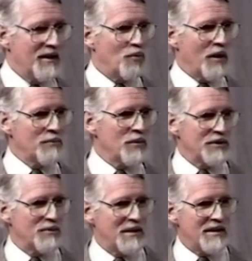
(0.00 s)
one when
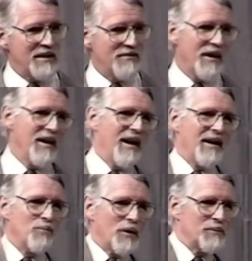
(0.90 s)
you believe
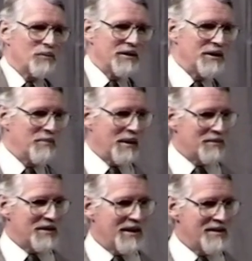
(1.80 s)
and one when you're
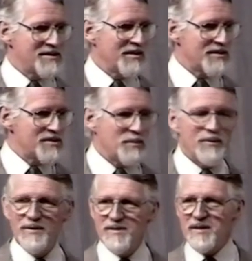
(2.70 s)
baptized in the
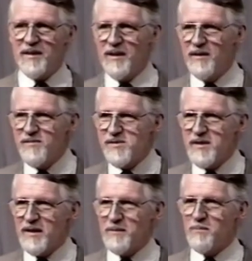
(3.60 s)
Spirit as a kind of
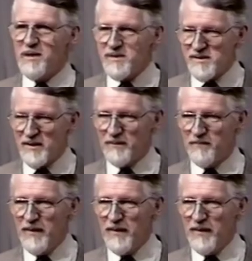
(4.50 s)
second blessing.